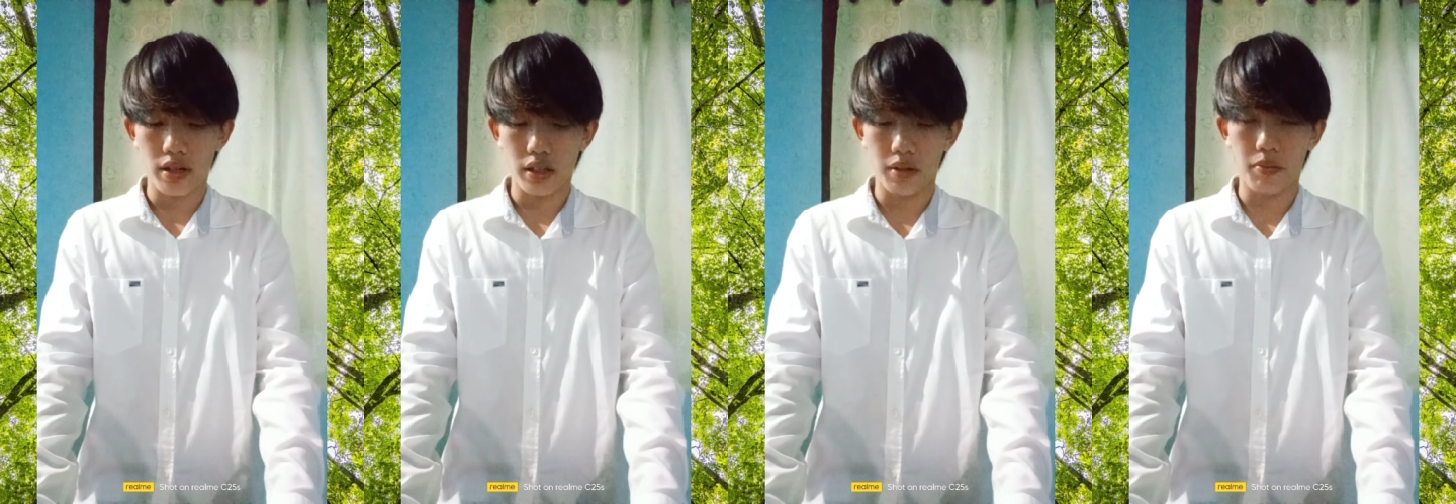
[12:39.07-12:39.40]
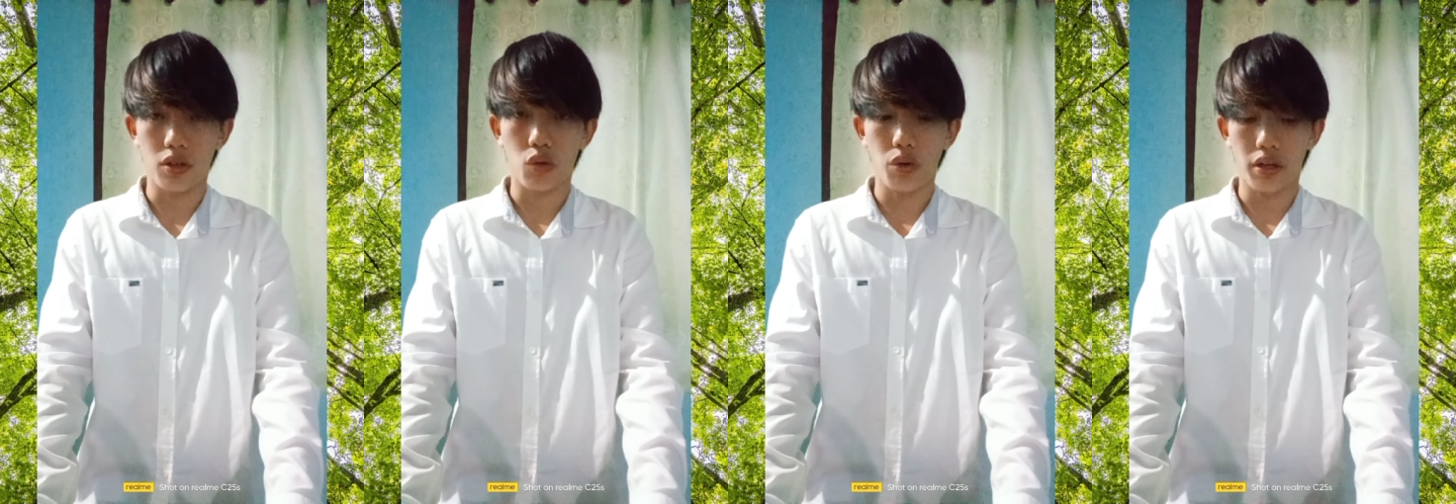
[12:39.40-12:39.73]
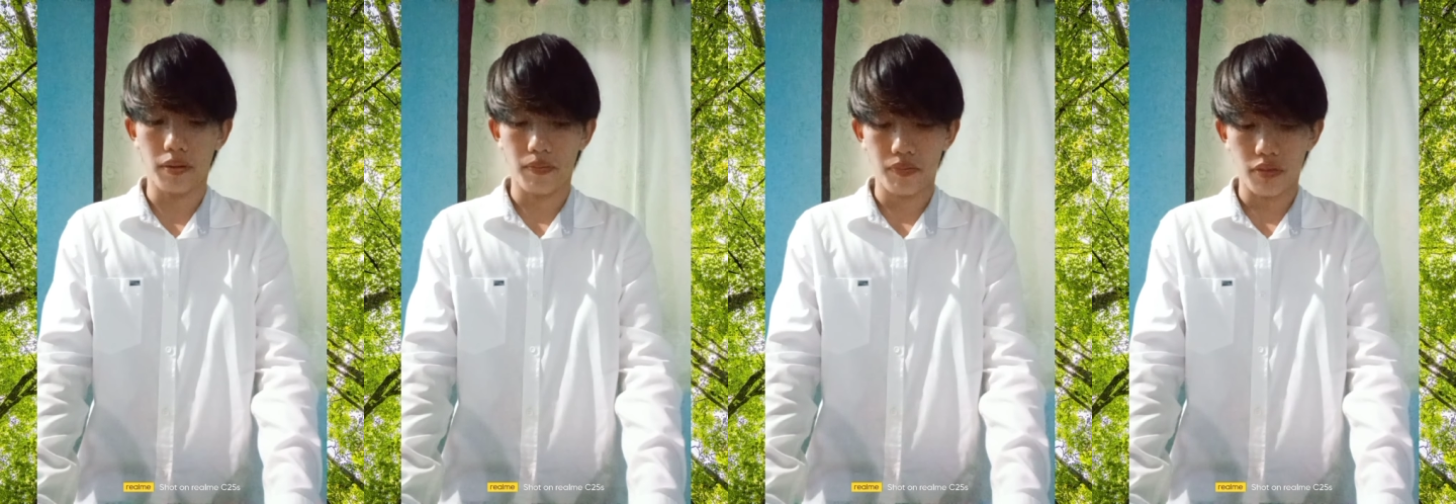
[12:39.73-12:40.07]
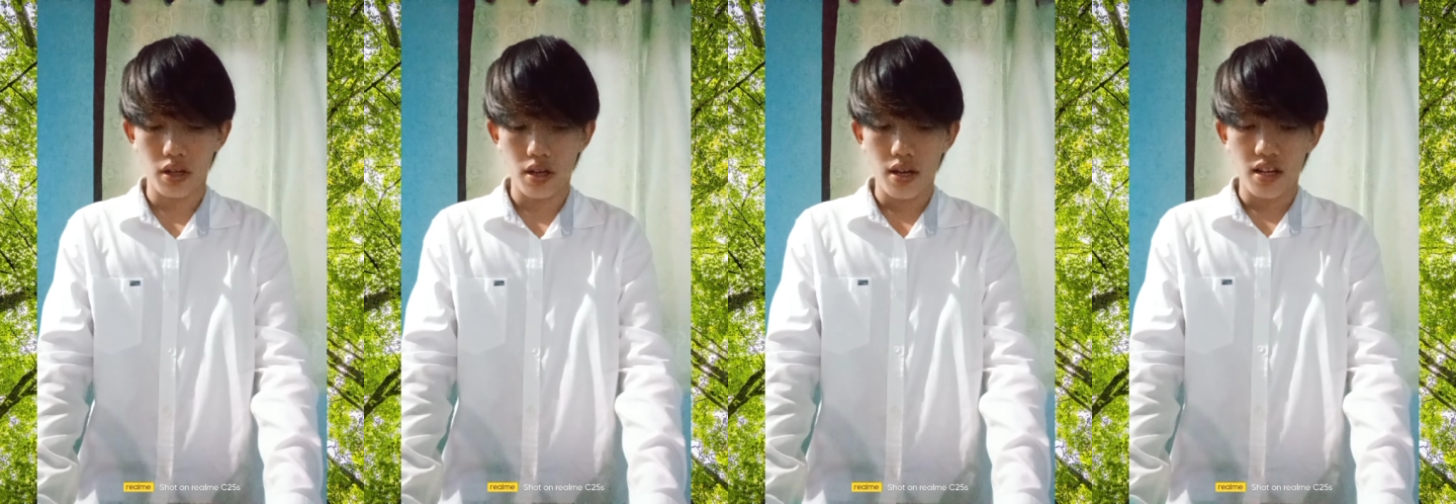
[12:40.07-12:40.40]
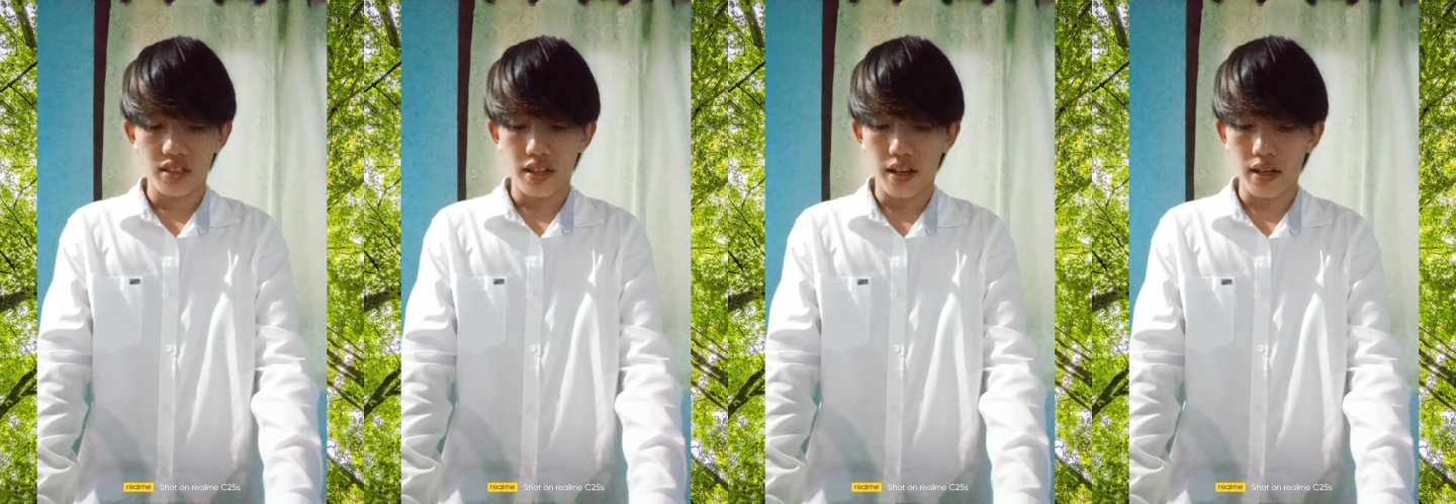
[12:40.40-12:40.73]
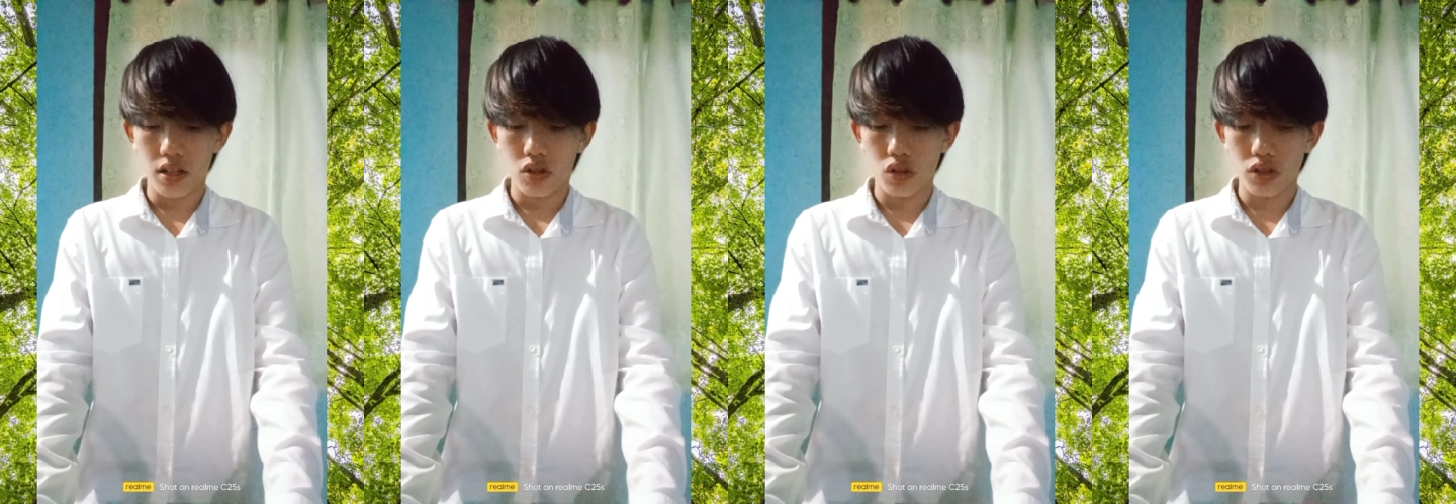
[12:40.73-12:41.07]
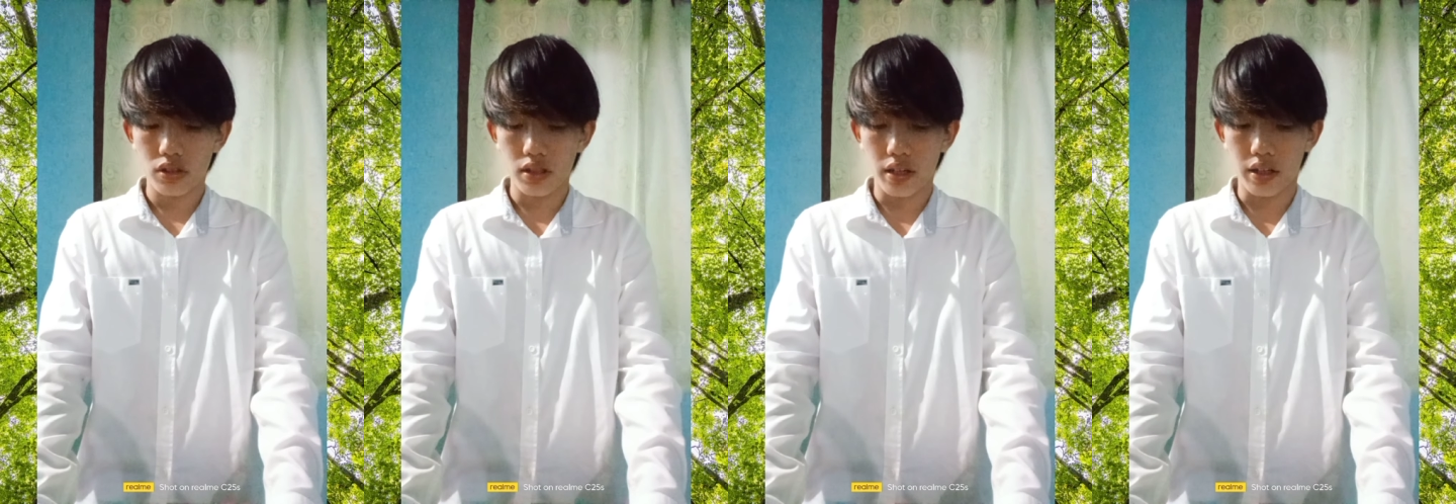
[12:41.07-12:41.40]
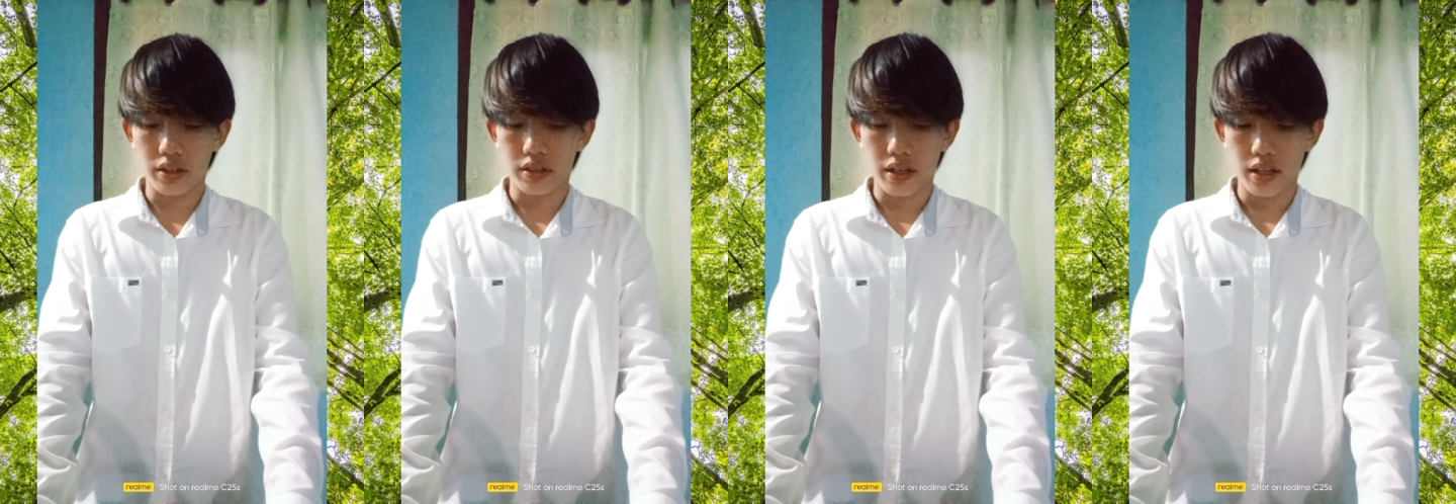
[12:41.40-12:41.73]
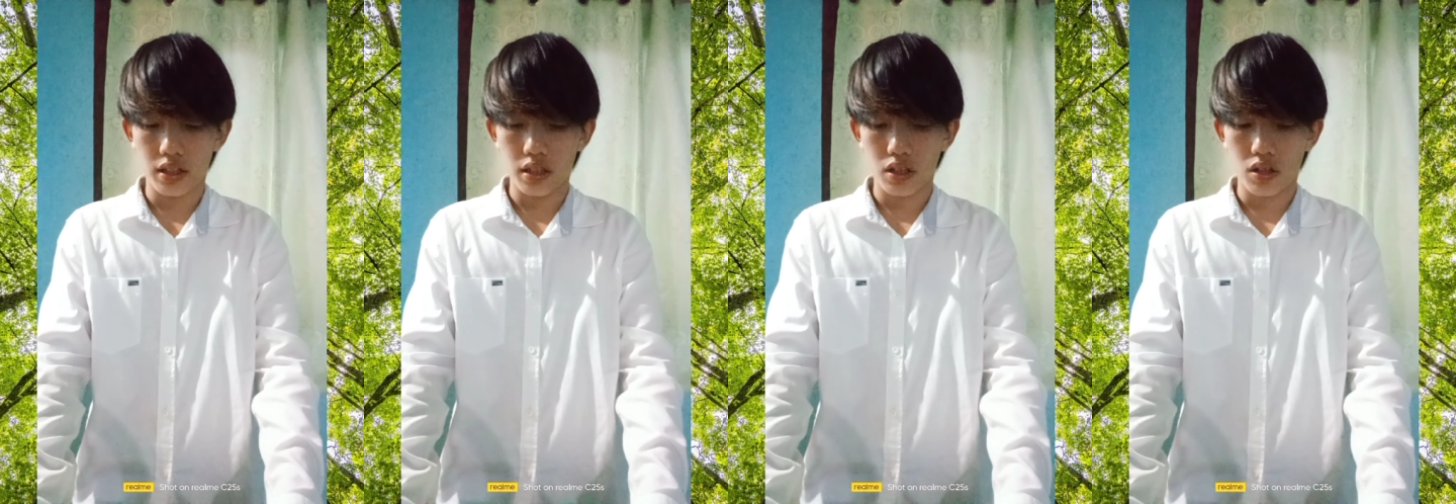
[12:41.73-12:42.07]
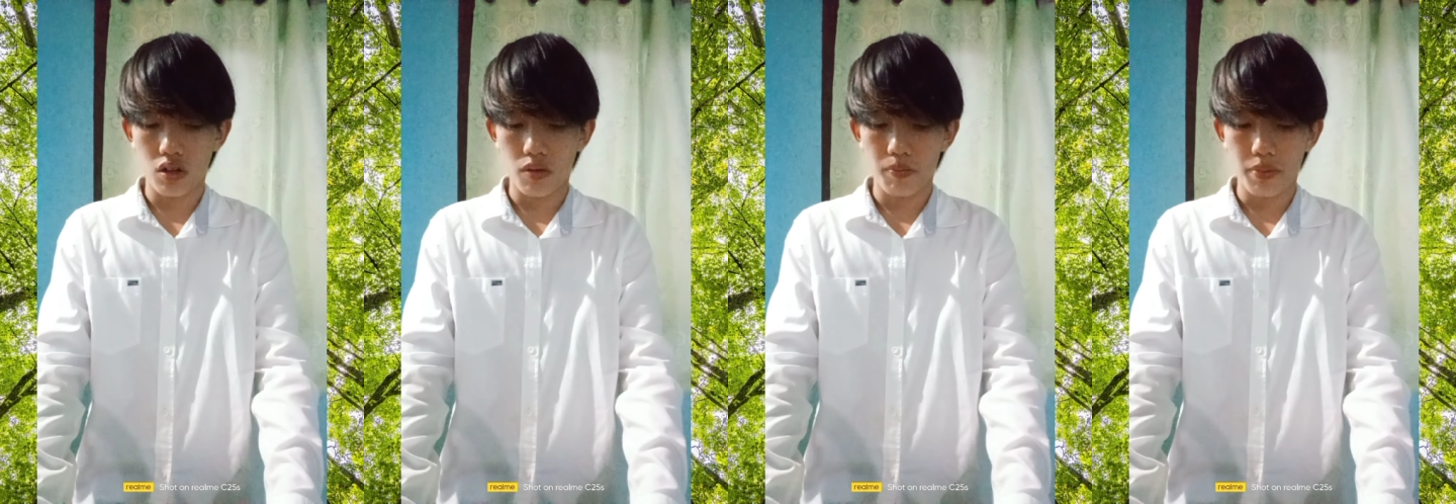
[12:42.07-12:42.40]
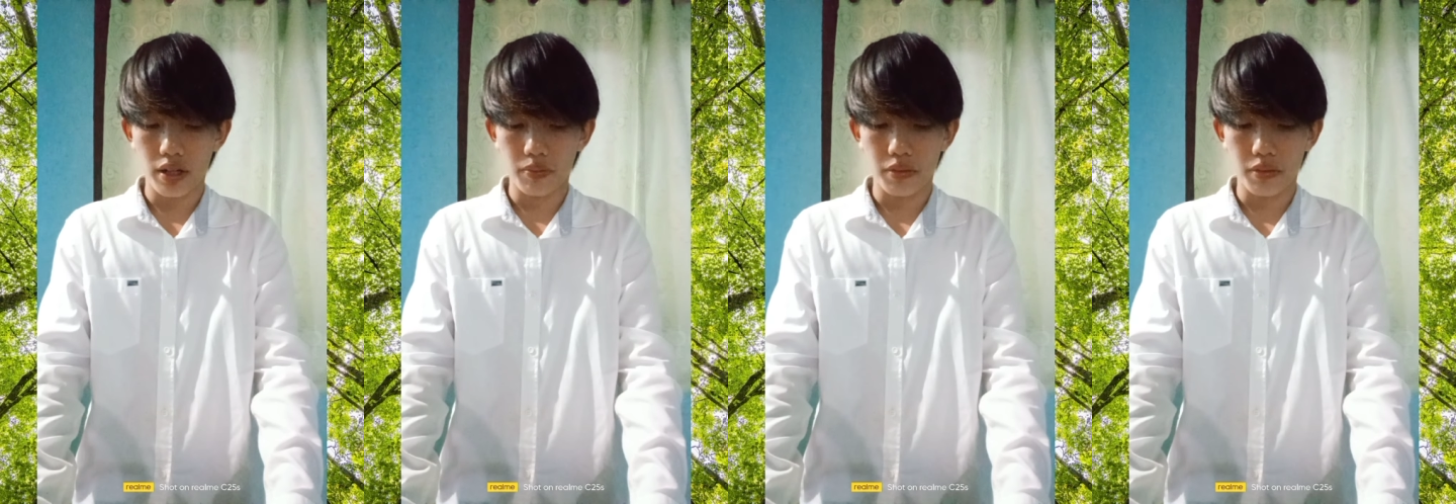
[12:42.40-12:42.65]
Thylakoids are tiny compartments that can be